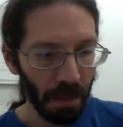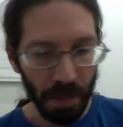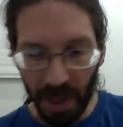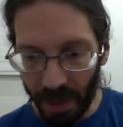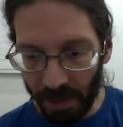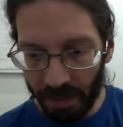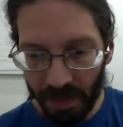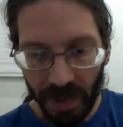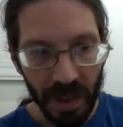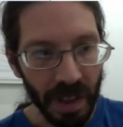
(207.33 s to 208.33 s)
but
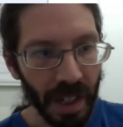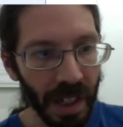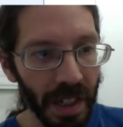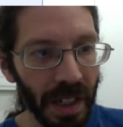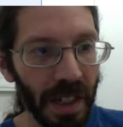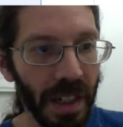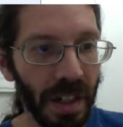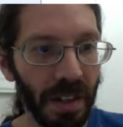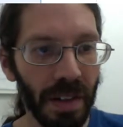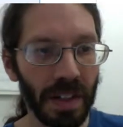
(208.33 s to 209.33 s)
the idea
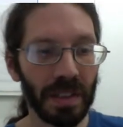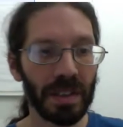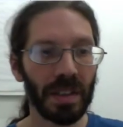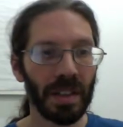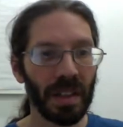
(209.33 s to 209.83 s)
here is